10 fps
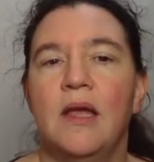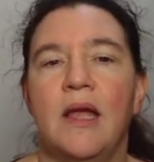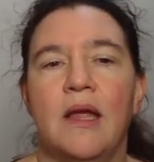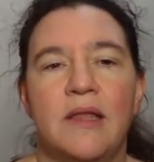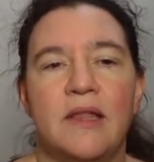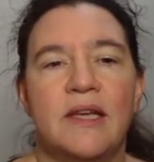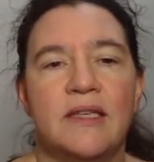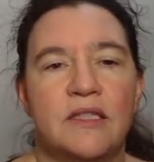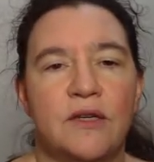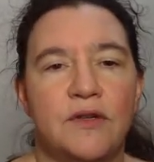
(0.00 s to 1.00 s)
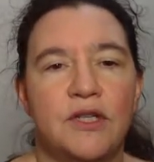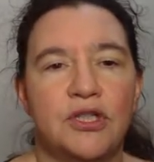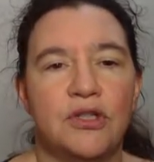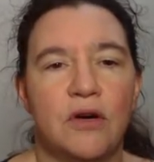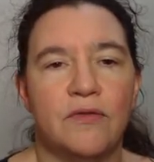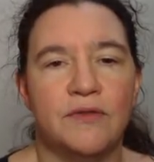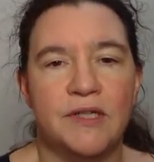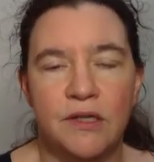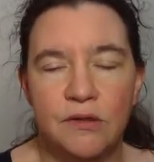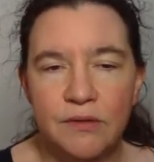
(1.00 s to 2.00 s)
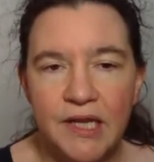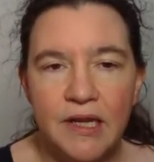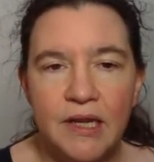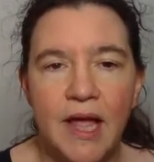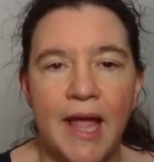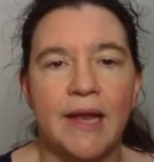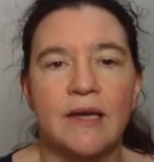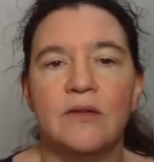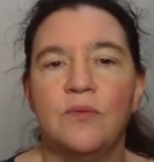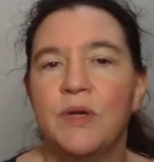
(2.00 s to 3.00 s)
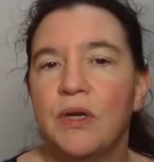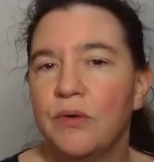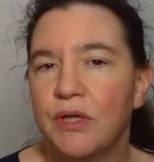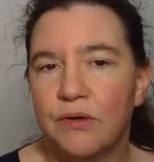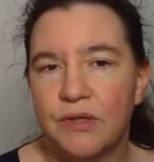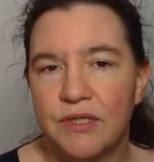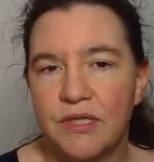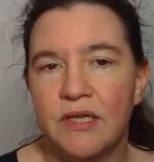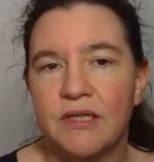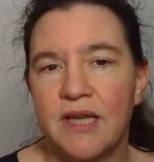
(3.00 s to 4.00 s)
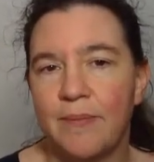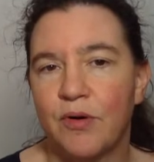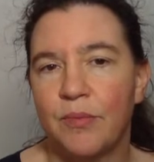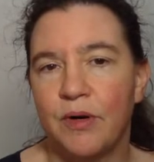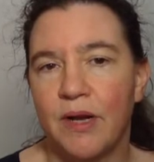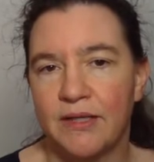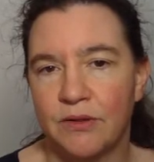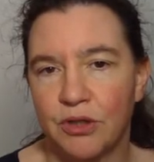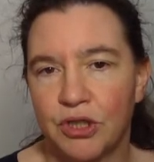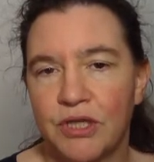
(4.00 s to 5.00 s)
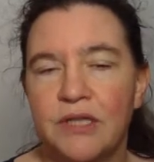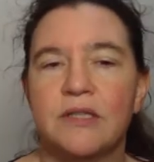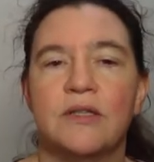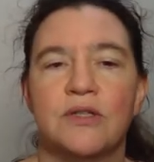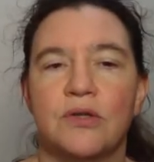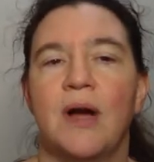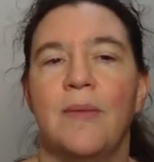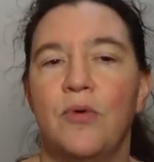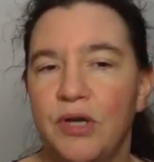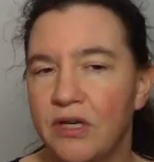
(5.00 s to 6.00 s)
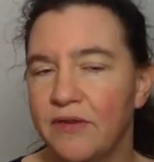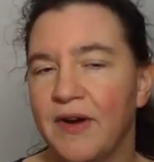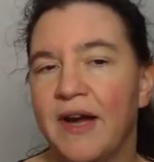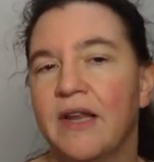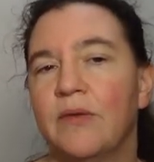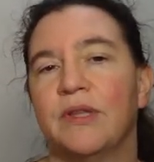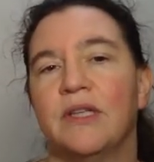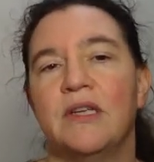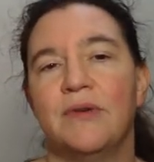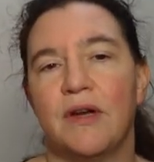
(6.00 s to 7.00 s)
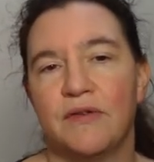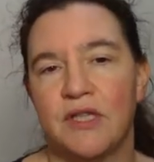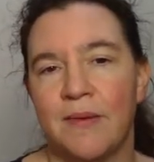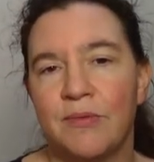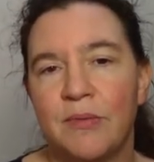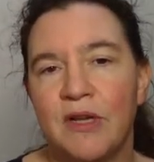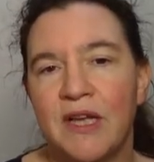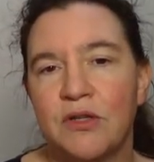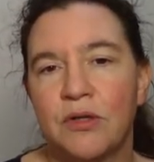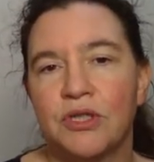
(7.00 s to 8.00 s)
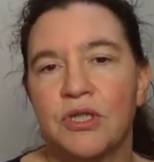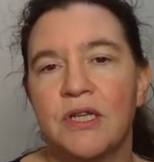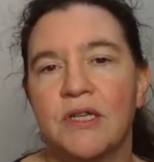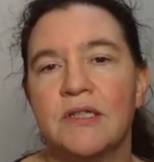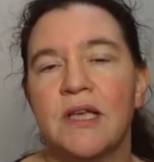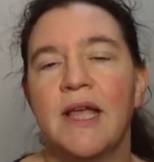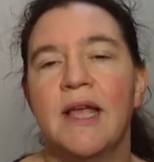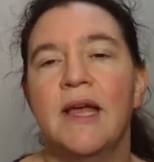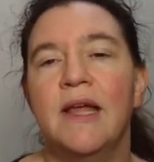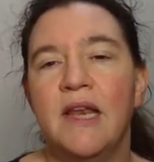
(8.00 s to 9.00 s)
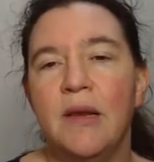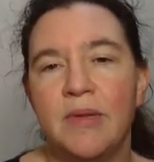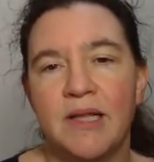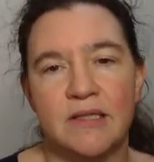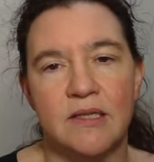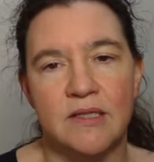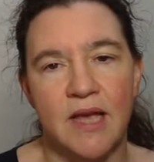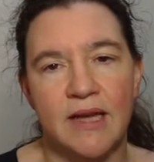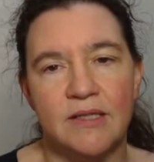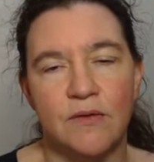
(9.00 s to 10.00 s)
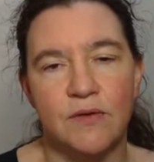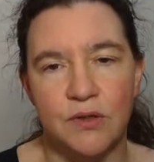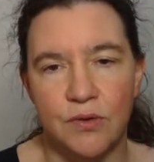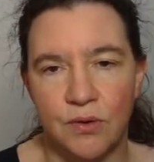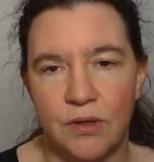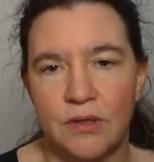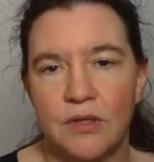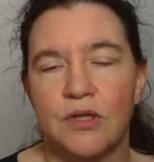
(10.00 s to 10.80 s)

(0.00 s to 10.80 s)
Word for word: And then there's a definition of degree, and we're only going to see separable isogenies, so I'm only defining what the degree of a separable isogeny is, namely that's the size of its kernel.